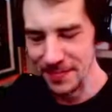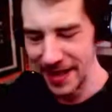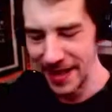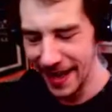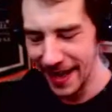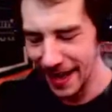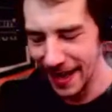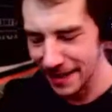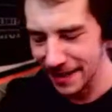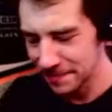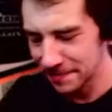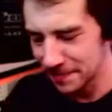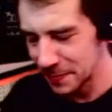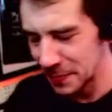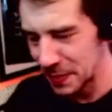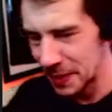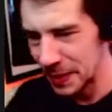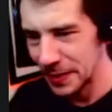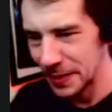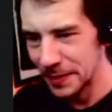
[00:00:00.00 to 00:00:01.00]
Yeah.
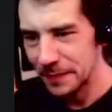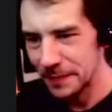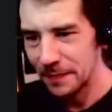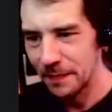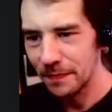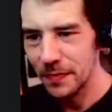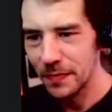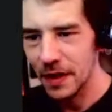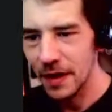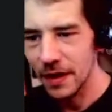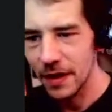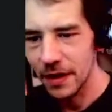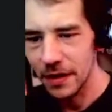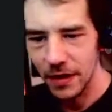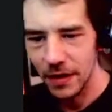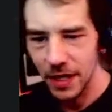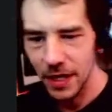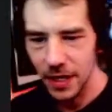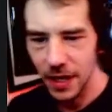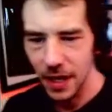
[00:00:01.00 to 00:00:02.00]

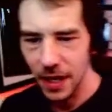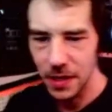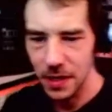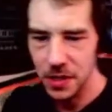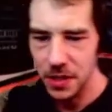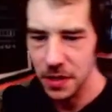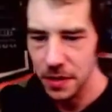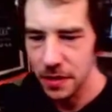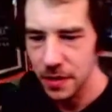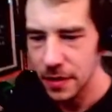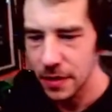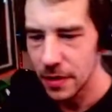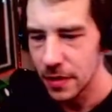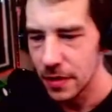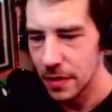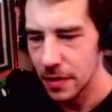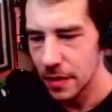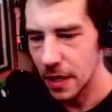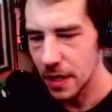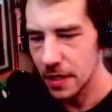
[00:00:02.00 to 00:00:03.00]
Alrighty, guys.
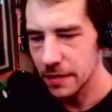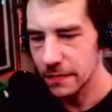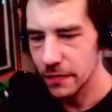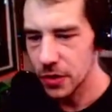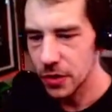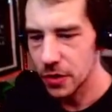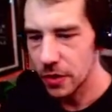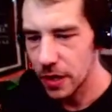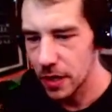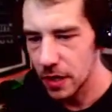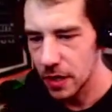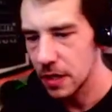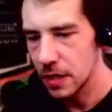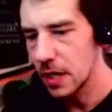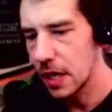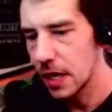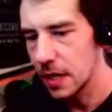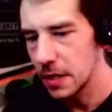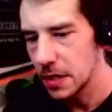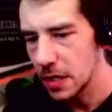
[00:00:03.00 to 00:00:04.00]
Thanks for joining
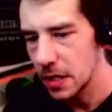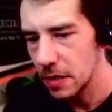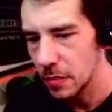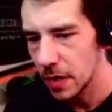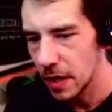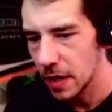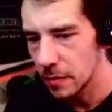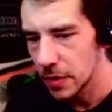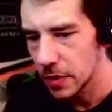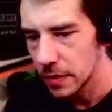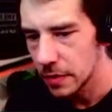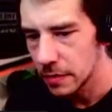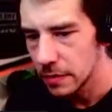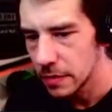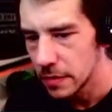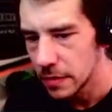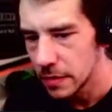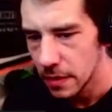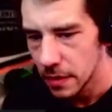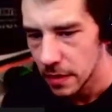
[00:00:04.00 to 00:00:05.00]
today, Team Humble
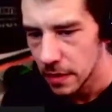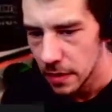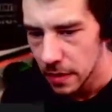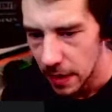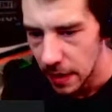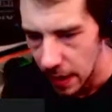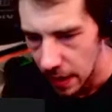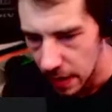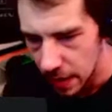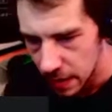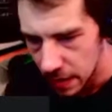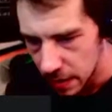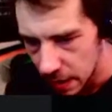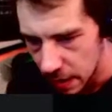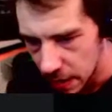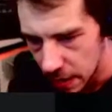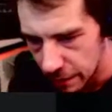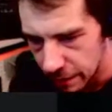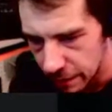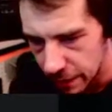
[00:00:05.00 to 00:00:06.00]
and
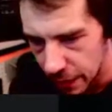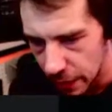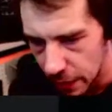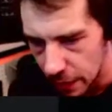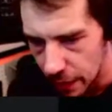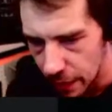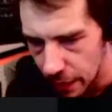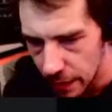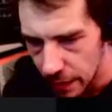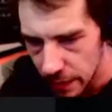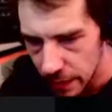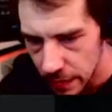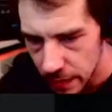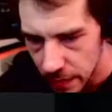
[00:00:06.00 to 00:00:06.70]
Filth.